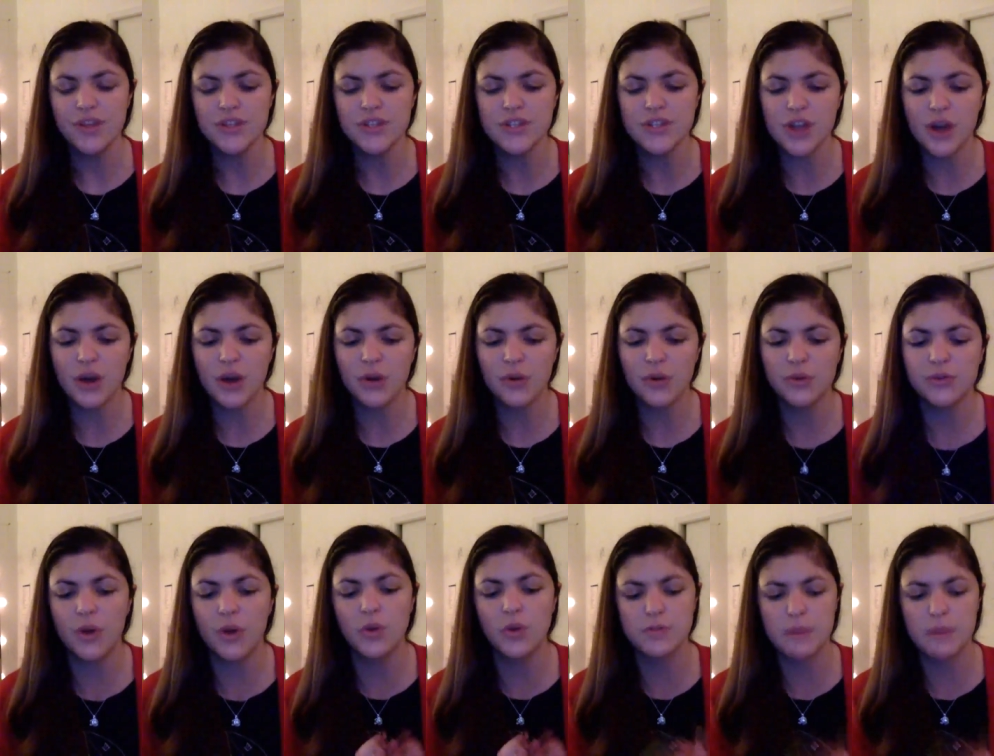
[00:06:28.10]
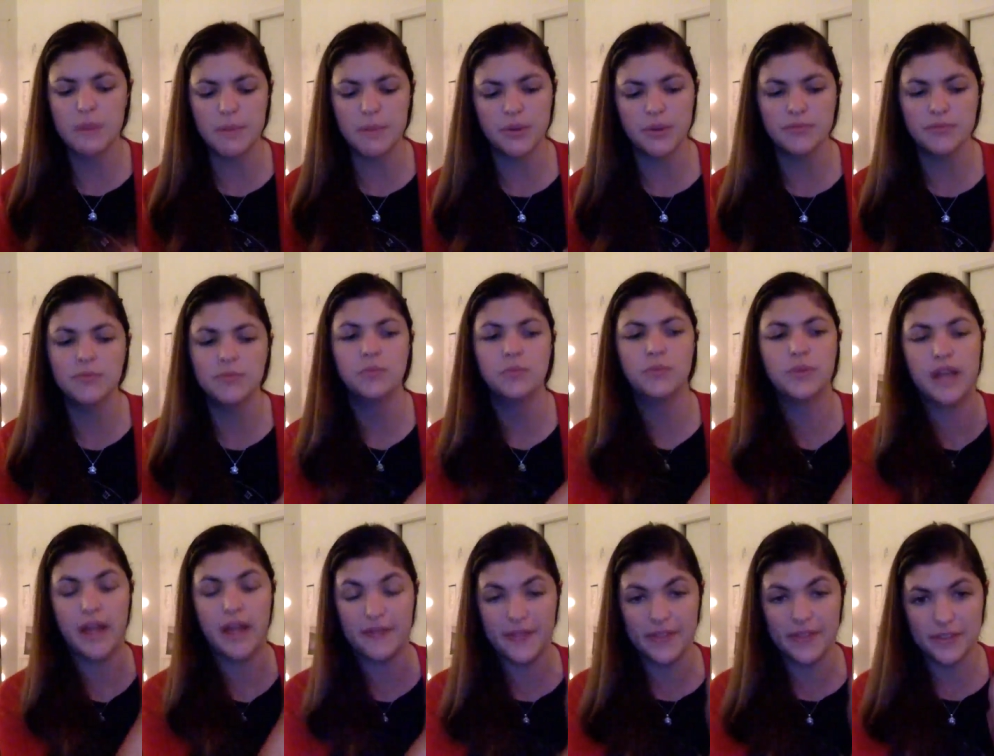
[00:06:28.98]
So those people will
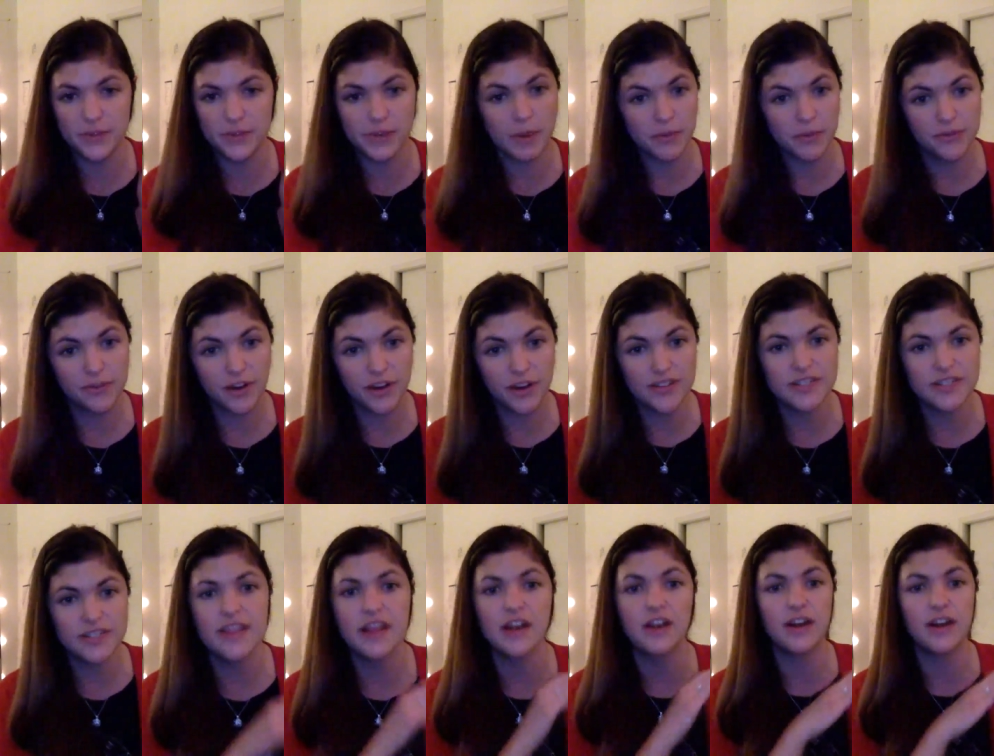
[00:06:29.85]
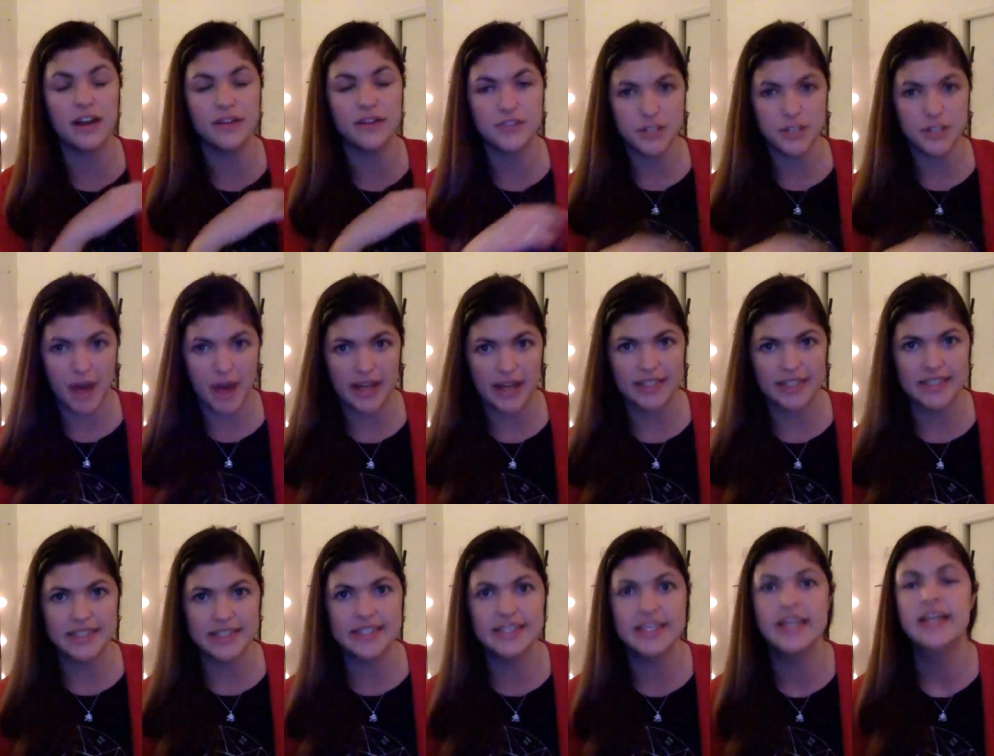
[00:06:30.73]
get the script first, and then I'll kind of do
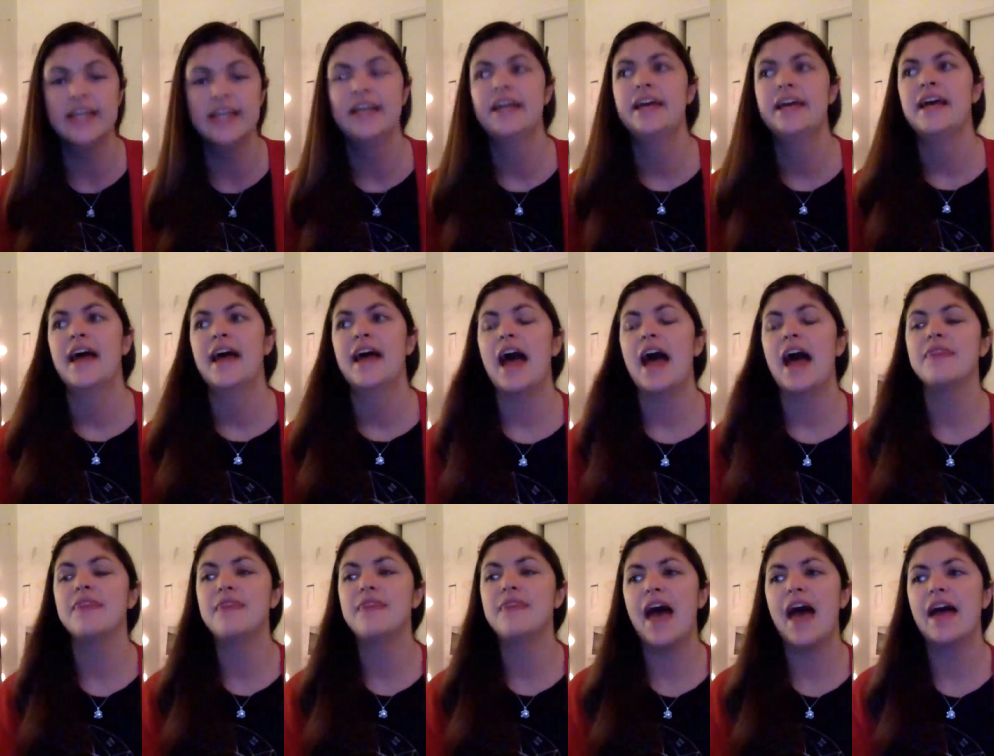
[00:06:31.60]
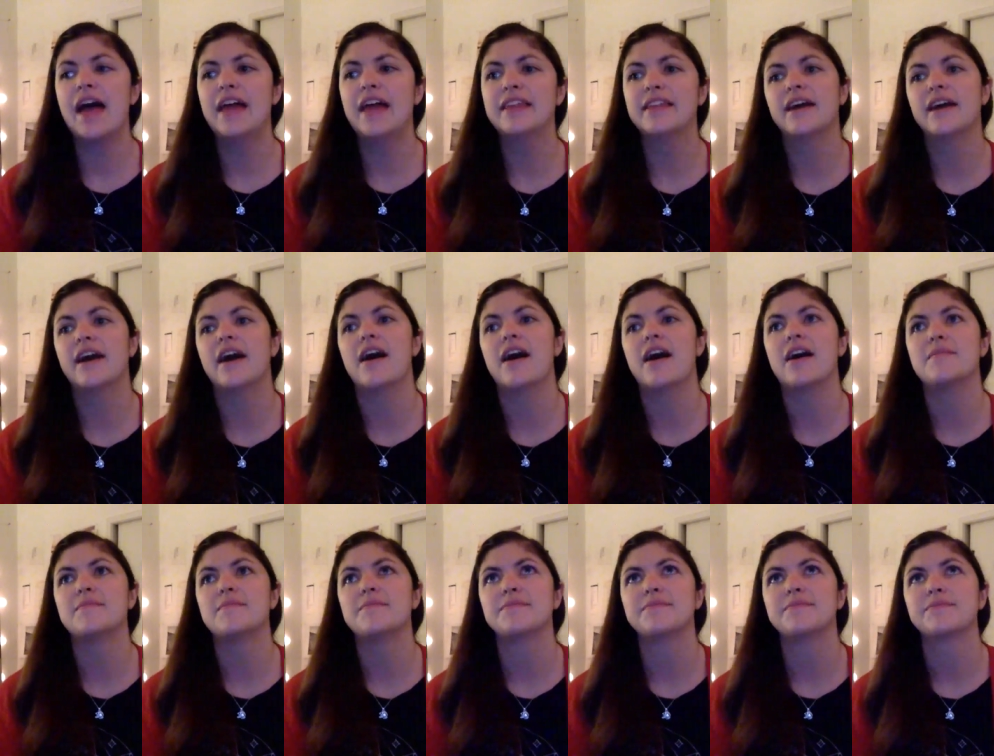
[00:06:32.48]
edits. And then
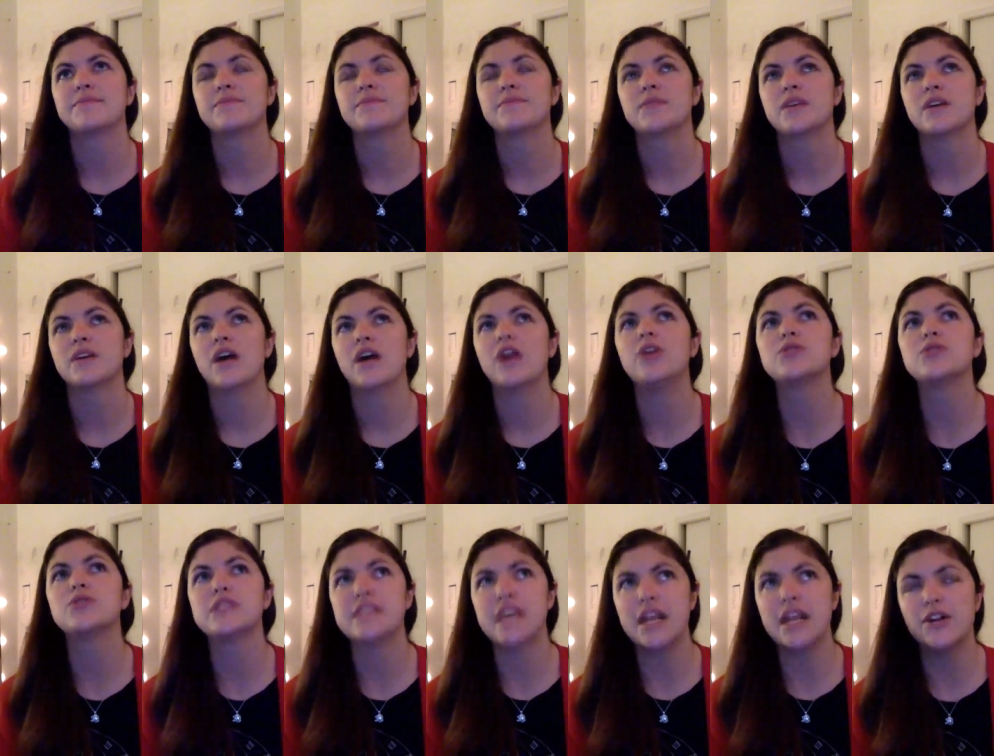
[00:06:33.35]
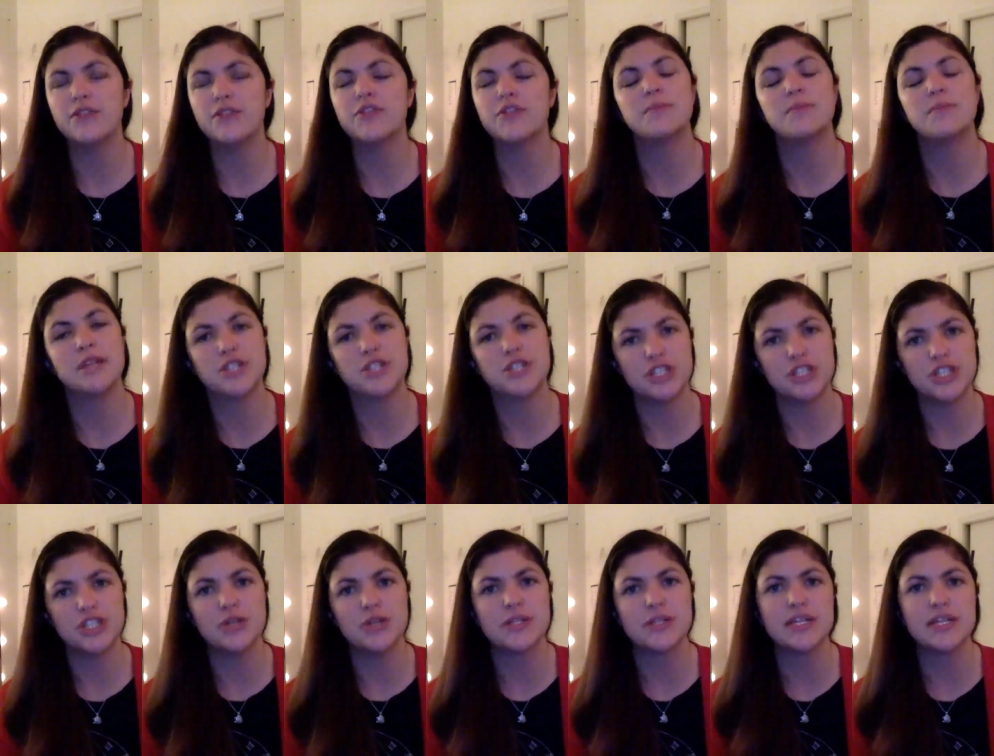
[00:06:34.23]
I'll usually send it over to Misha
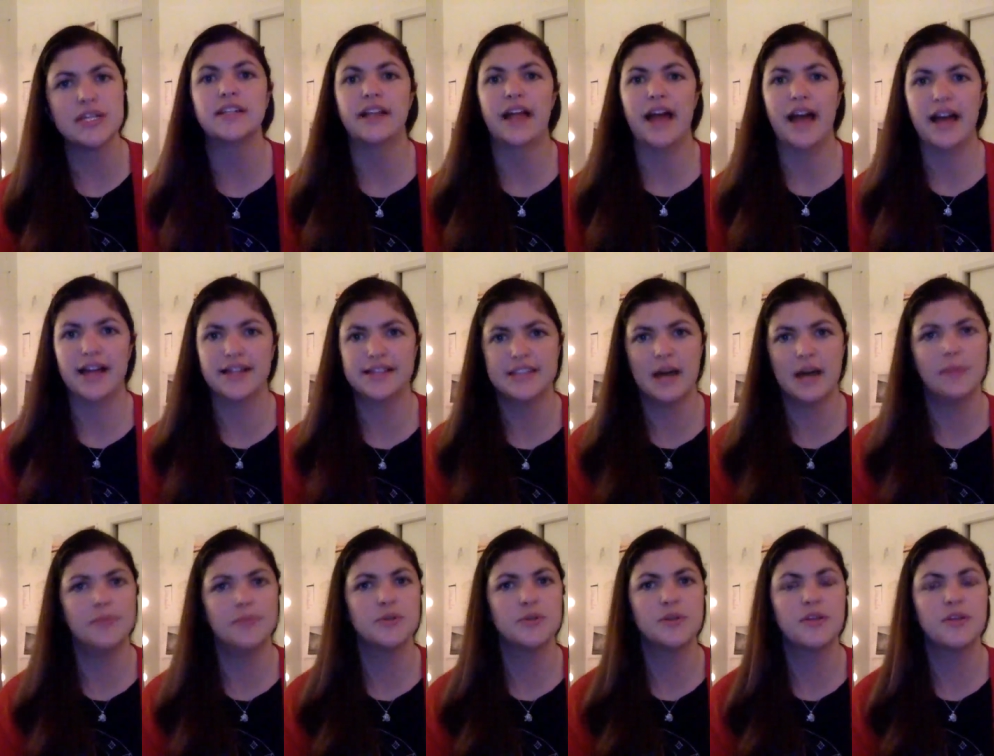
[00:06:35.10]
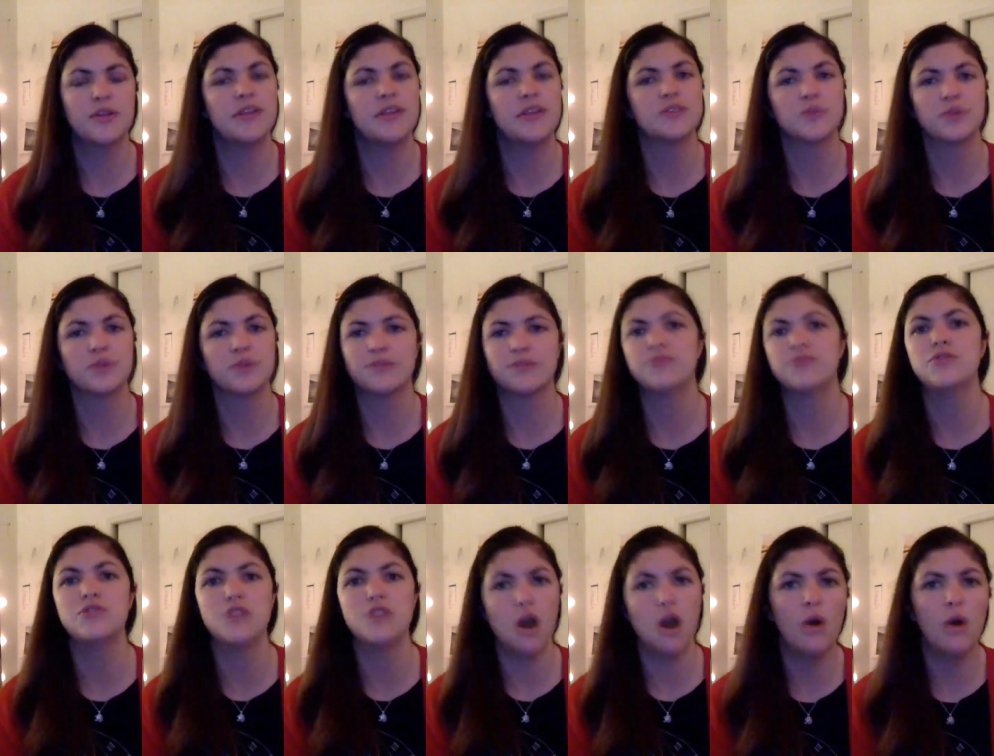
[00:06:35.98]
too as like a little heads up so that they sort of
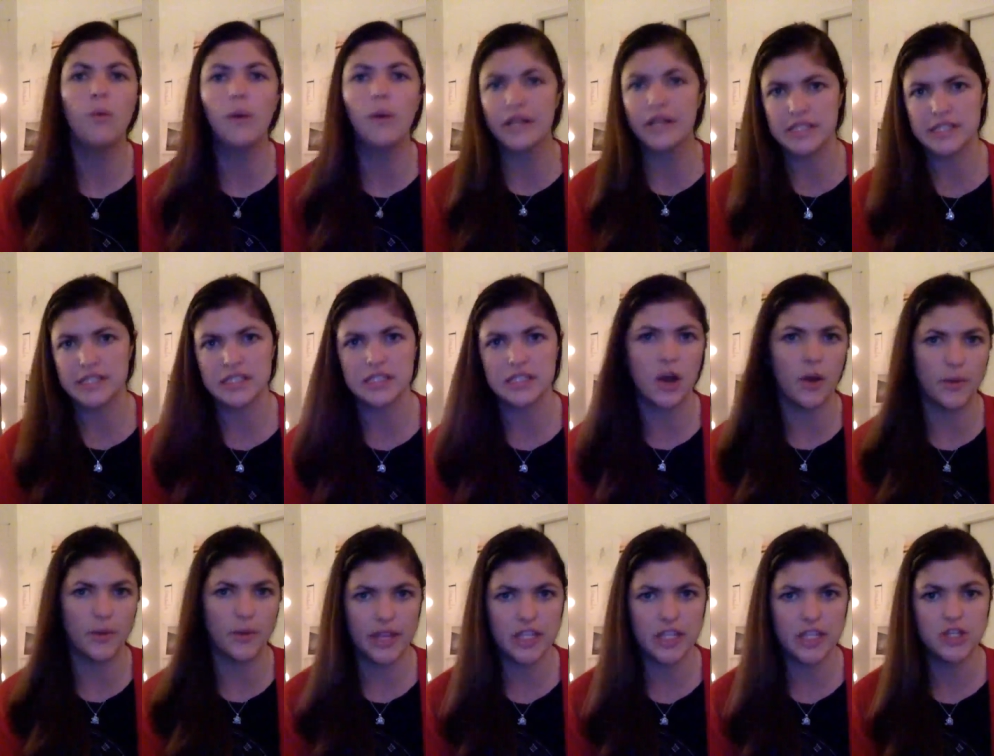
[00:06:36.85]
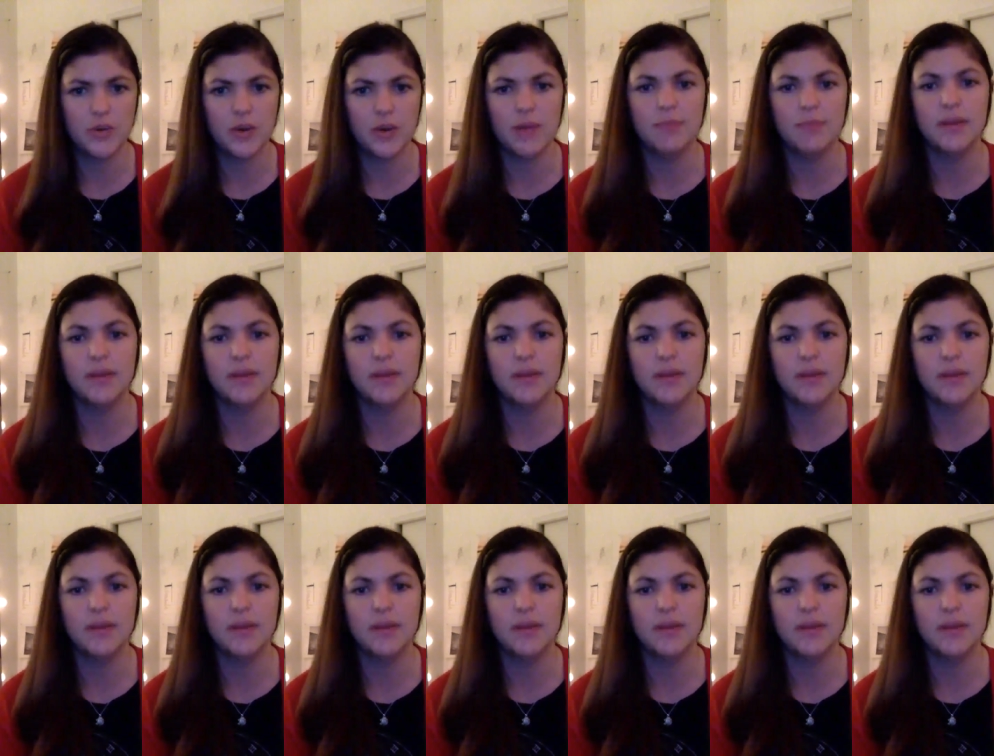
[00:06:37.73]
know what's going into it.